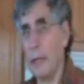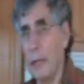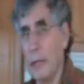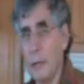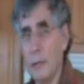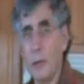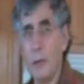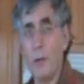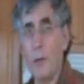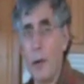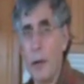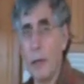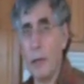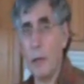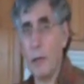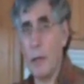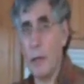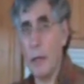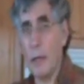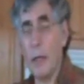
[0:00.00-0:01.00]

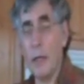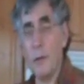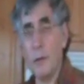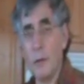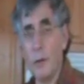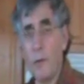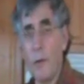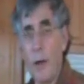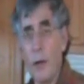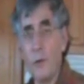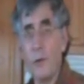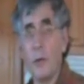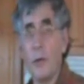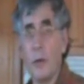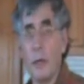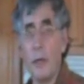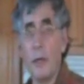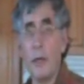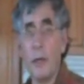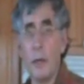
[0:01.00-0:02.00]

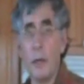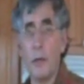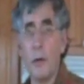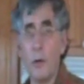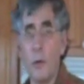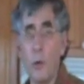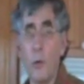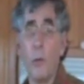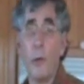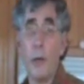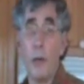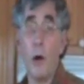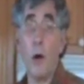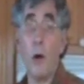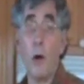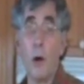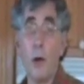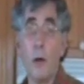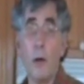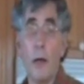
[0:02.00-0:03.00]
integration in who we
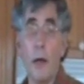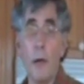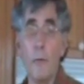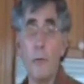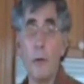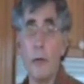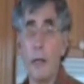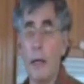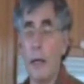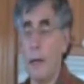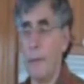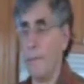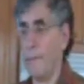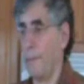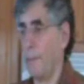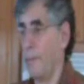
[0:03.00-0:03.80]
are every day.